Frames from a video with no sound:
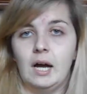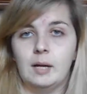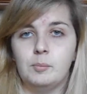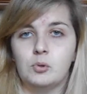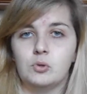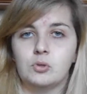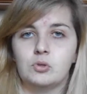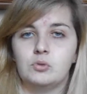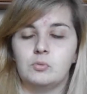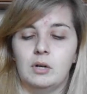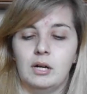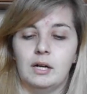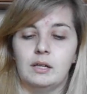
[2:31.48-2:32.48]
I bought
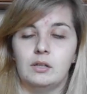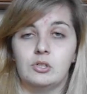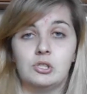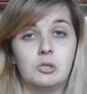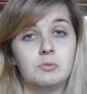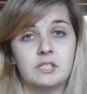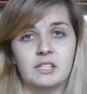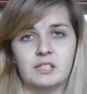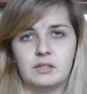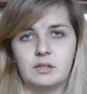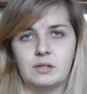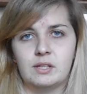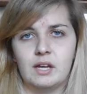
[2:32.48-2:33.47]
while the show was still
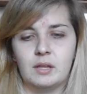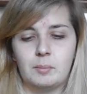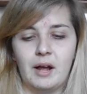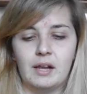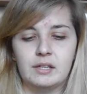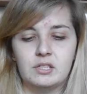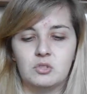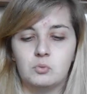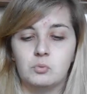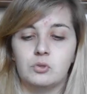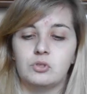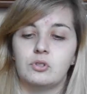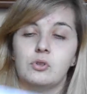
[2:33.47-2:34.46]
at the other Palace
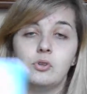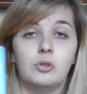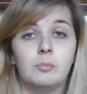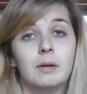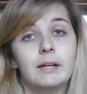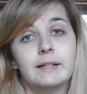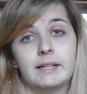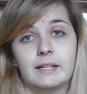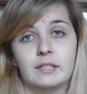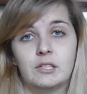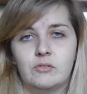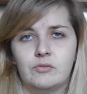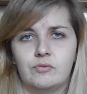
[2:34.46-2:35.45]
was the
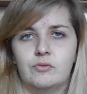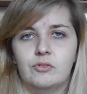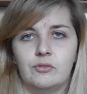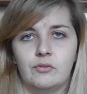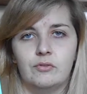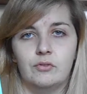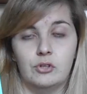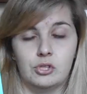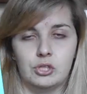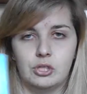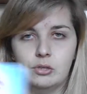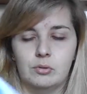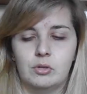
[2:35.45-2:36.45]
playtext for the
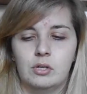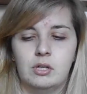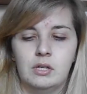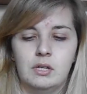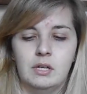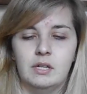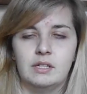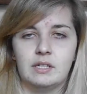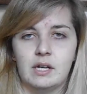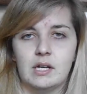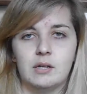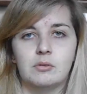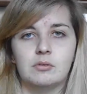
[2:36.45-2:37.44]
show.
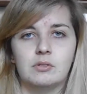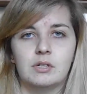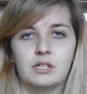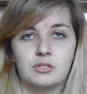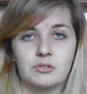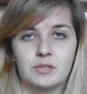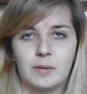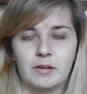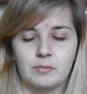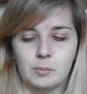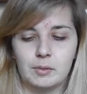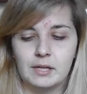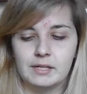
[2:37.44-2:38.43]
Now, as you expect
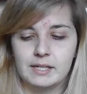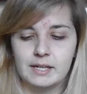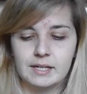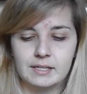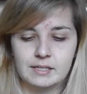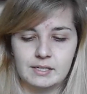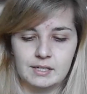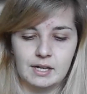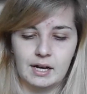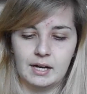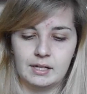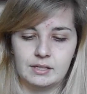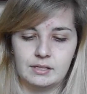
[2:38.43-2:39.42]
from playtext, it
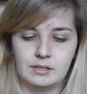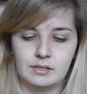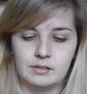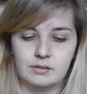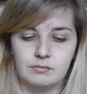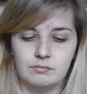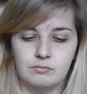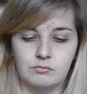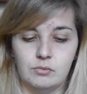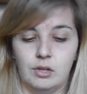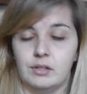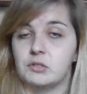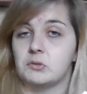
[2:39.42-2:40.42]
has,
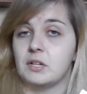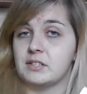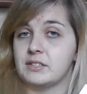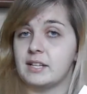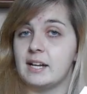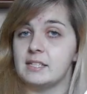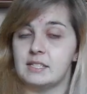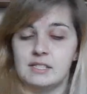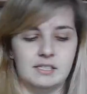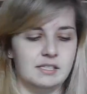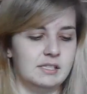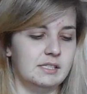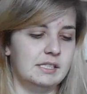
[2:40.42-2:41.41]
well, this one has the cast
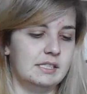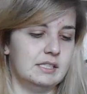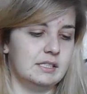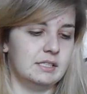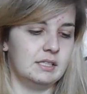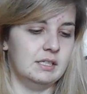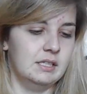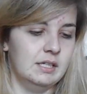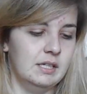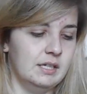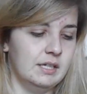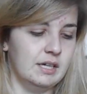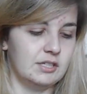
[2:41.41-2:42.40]
list in it,
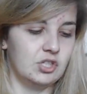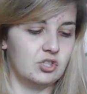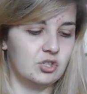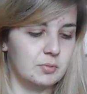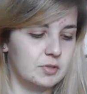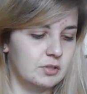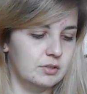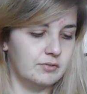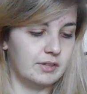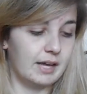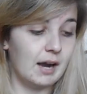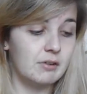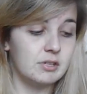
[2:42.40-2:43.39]
has a description of the
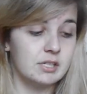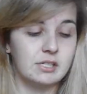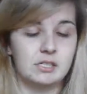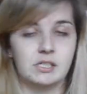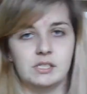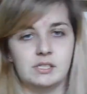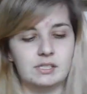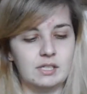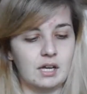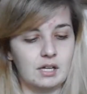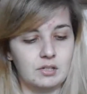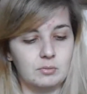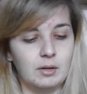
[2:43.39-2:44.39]
characters,
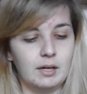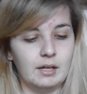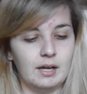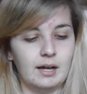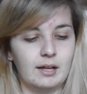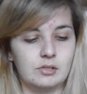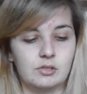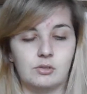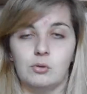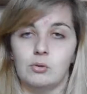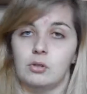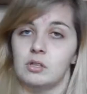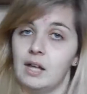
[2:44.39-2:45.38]
as well as
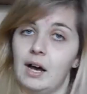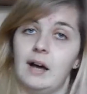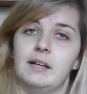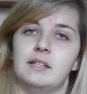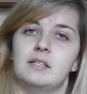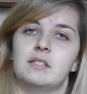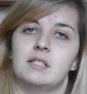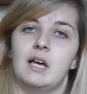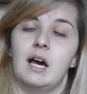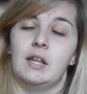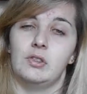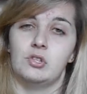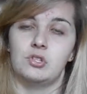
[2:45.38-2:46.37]
all the lines
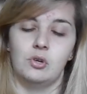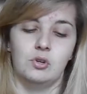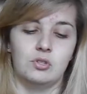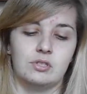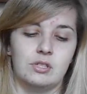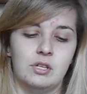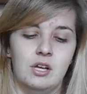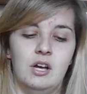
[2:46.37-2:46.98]
and the songs.